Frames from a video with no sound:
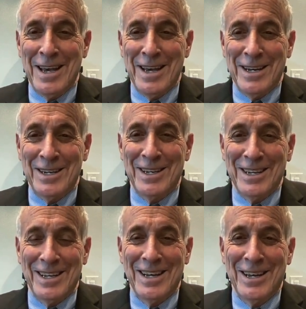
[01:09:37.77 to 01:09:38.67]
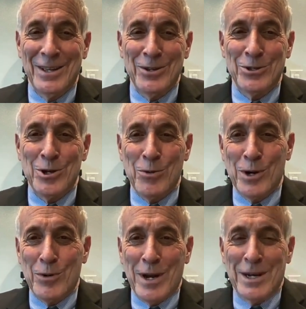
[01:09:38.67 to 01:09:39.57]
and there's no
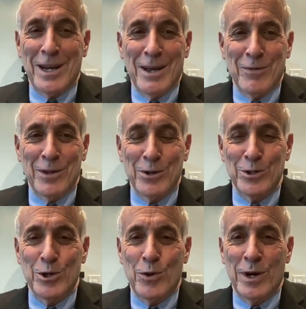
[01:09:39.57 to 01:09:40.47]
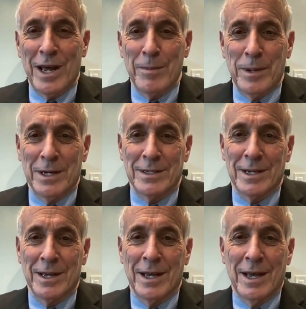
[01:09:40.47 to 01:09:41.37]
regret in heaven. There's no
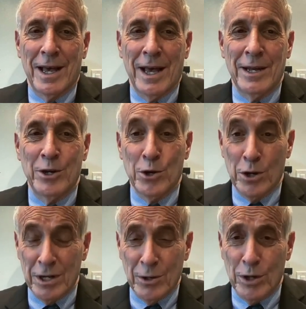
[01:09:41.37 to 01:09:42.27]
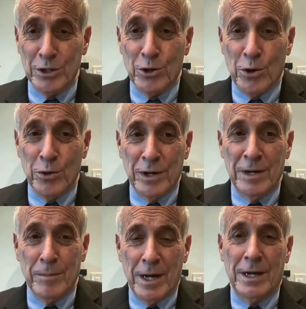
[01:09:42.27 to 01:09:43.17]
unhappiness, and you also don't
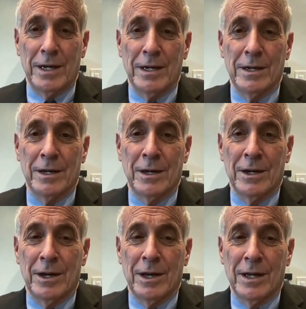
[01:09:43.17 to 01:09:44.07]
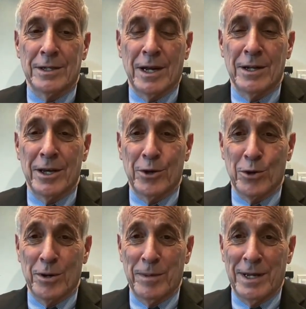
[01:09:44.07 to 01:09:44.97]
need money. It's not like
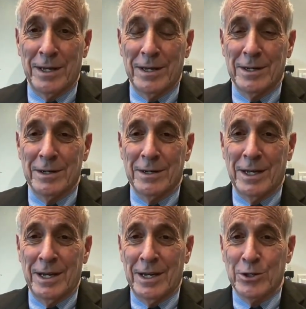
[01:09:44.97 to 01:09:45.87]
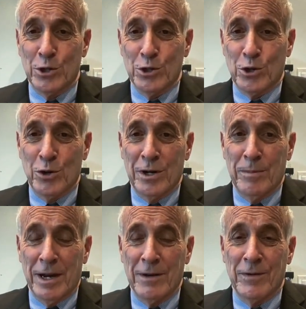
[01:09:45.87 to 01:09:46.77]
you're going to be needing Social
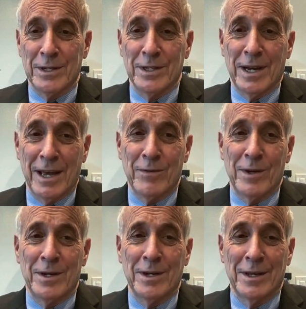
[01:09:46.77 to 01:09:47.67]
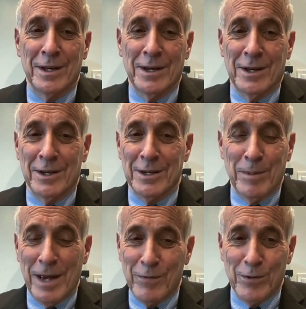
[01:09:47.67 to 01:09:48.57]
Security benefits in heaven
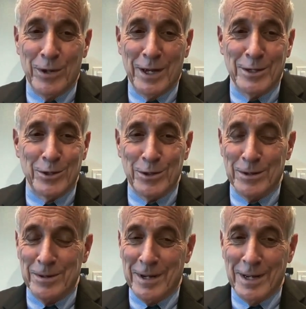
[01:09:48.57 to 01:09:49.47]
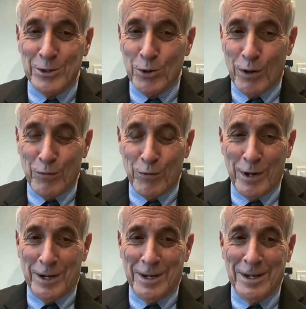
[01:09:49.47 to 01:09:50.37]
to pay for things. It's all
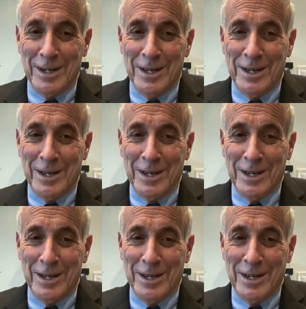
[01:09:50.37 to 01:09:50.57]
free.